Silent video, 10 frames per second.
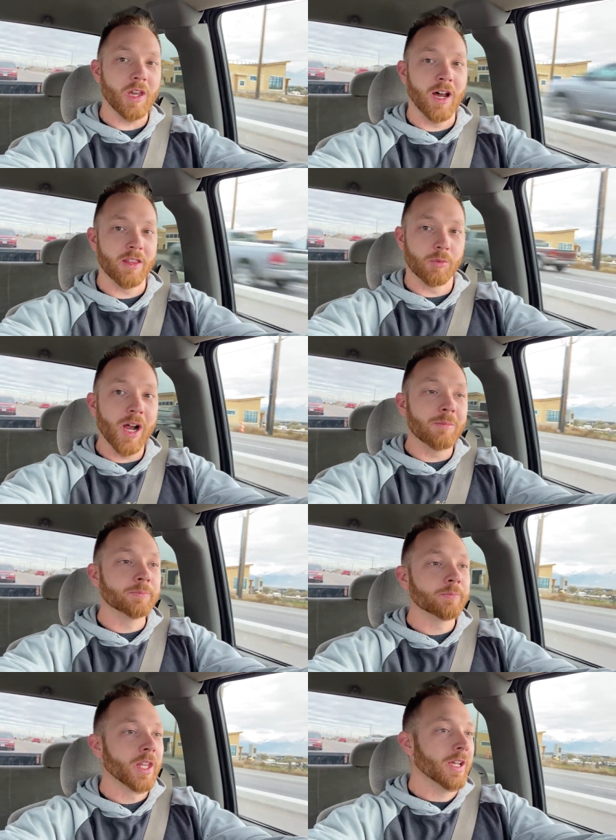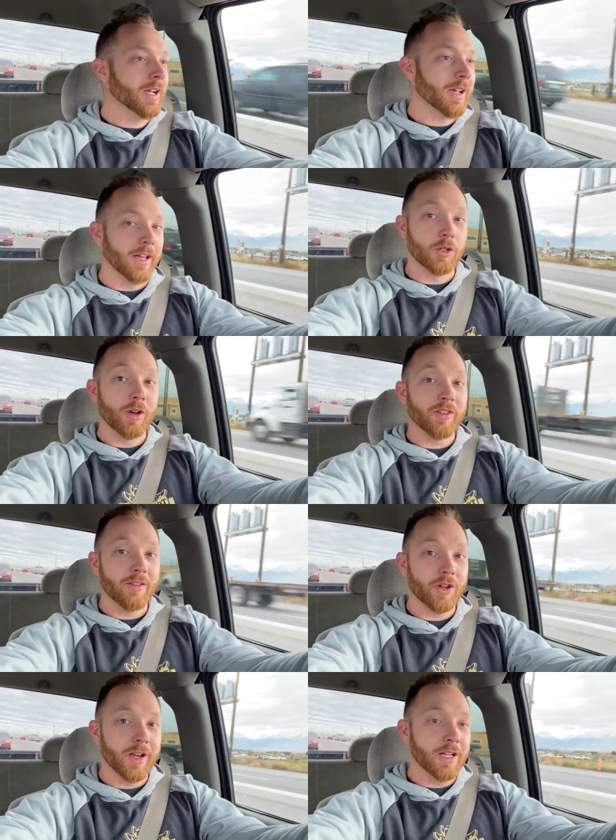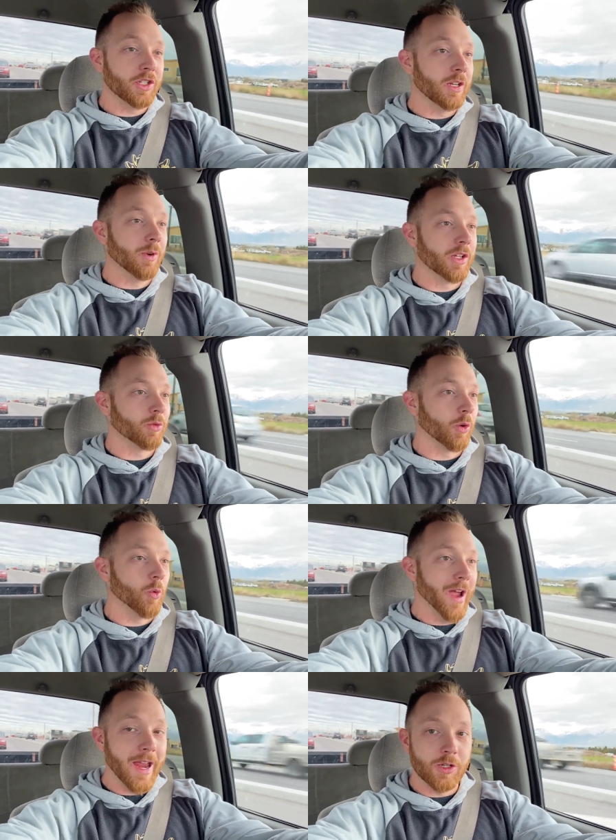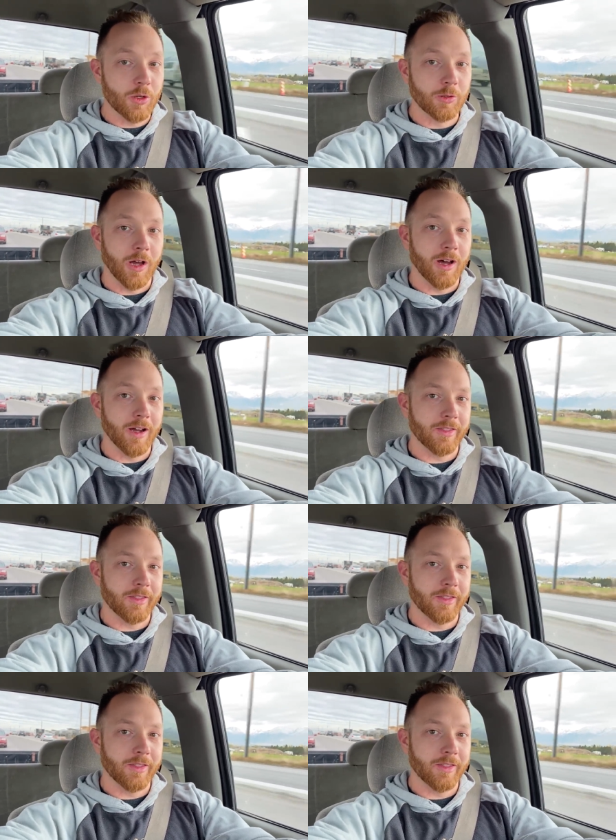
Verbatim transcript: Uh, the problem, uh, 2500 HD ones were way too long,